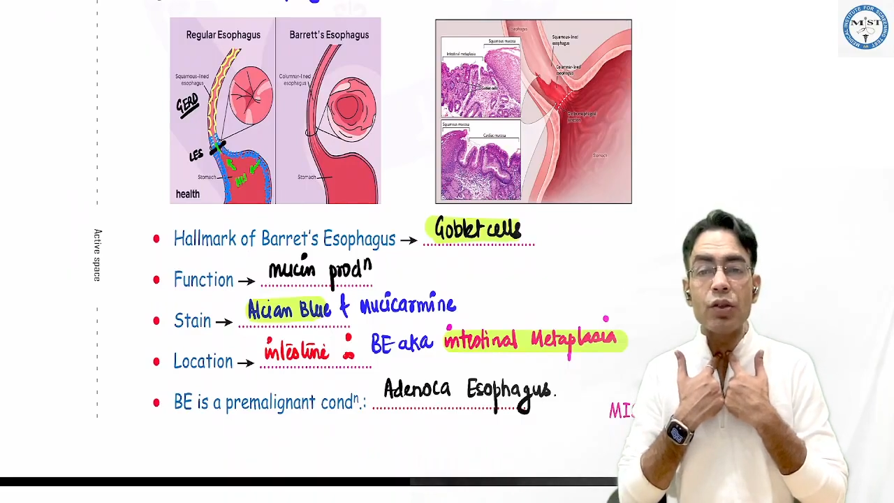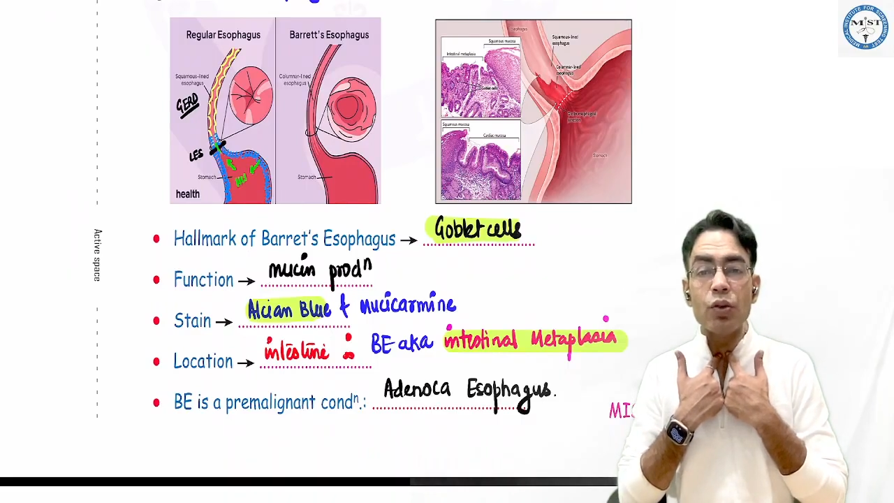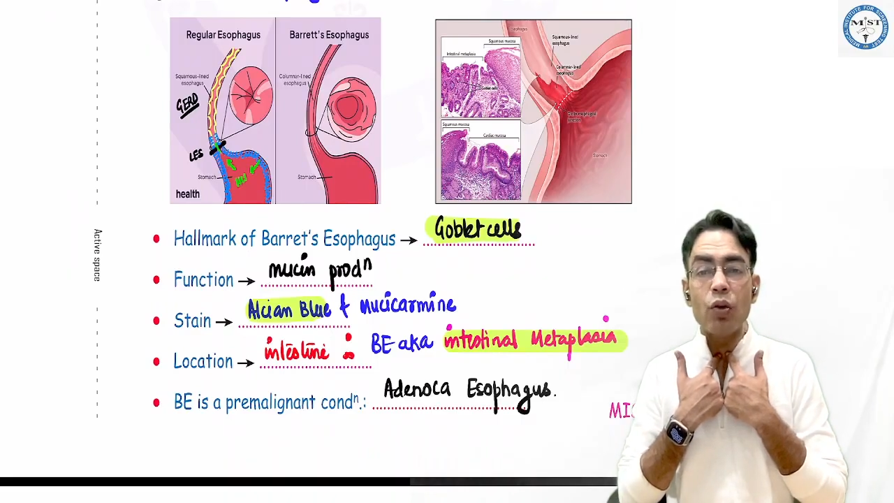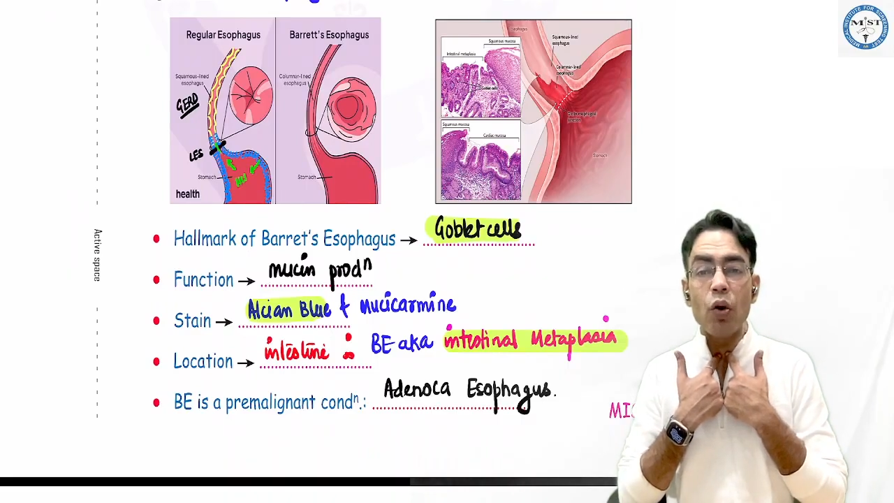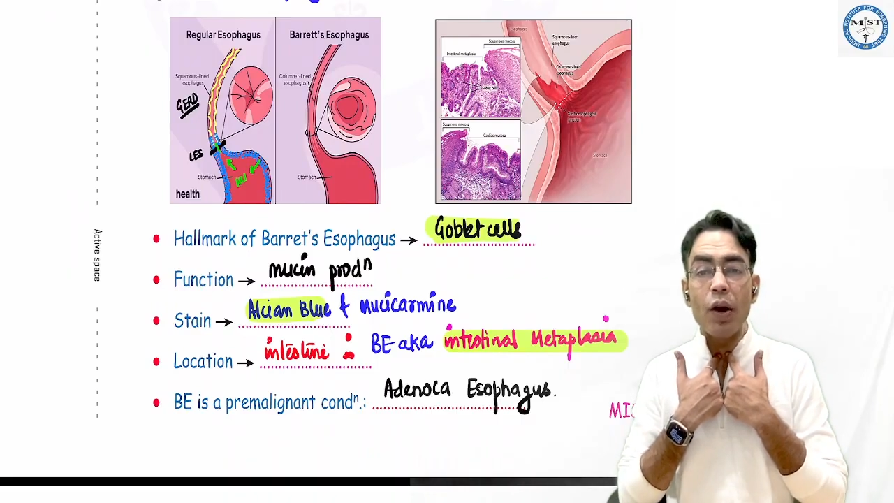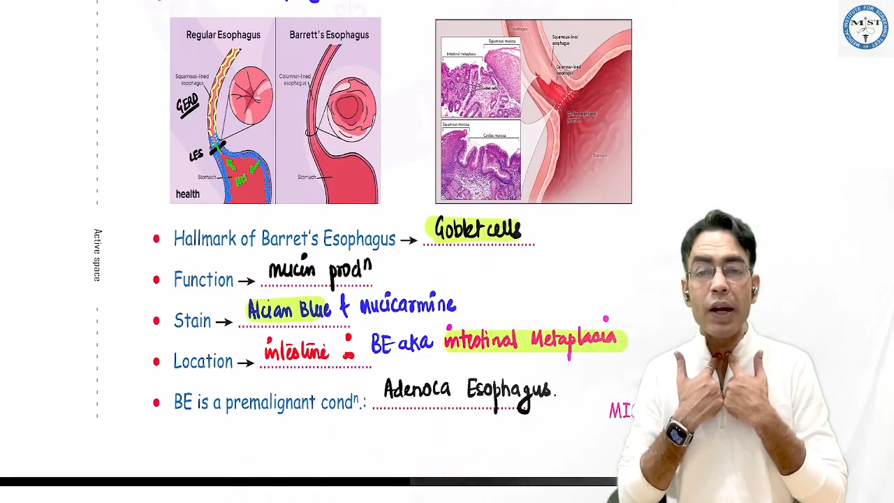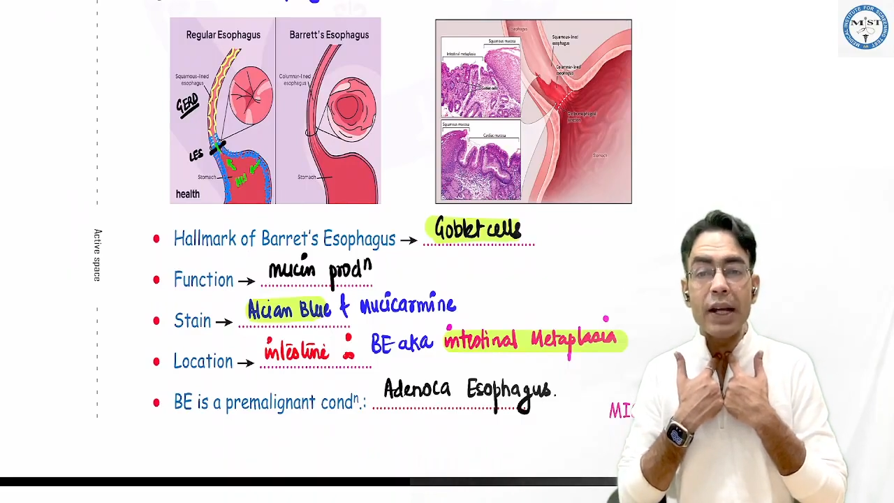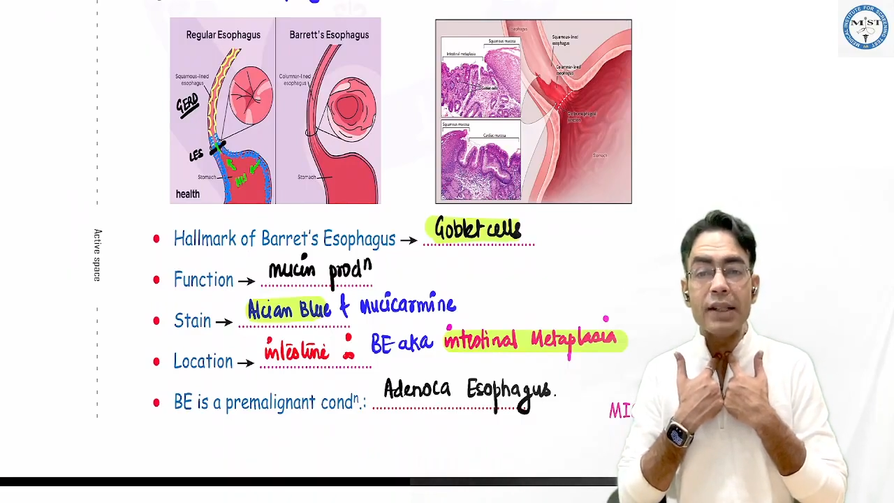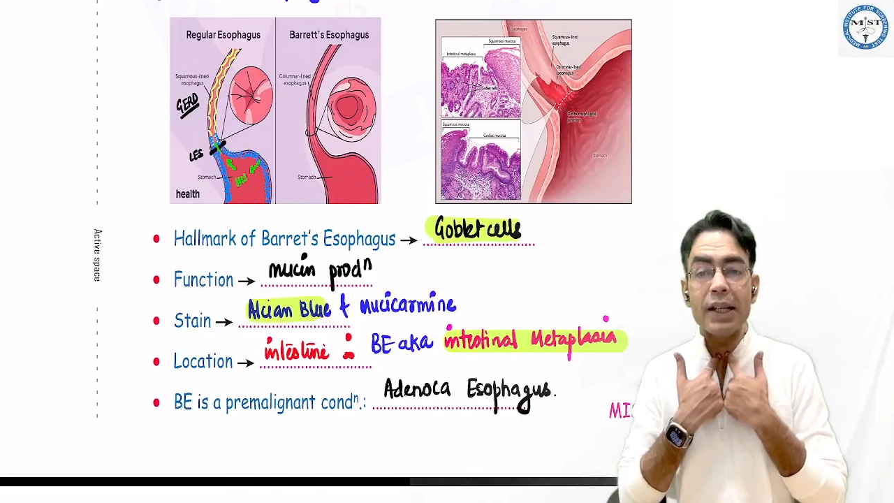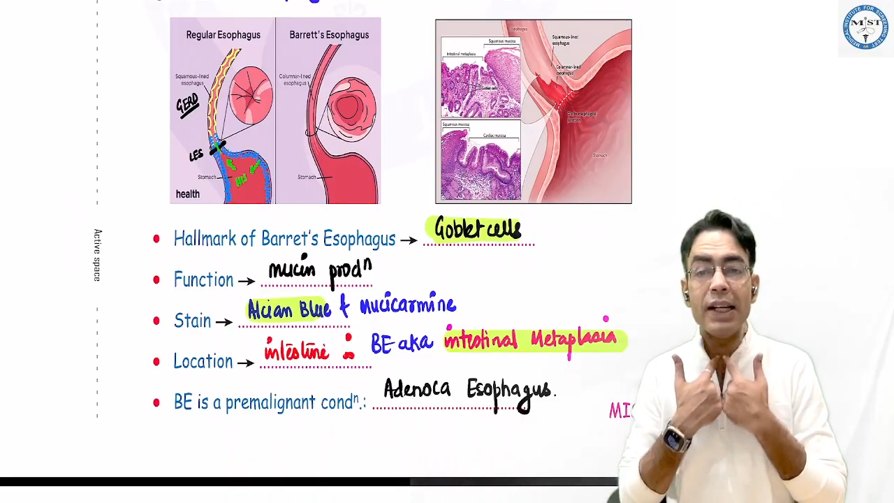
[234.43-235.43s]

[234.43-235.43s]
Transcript: so you call it as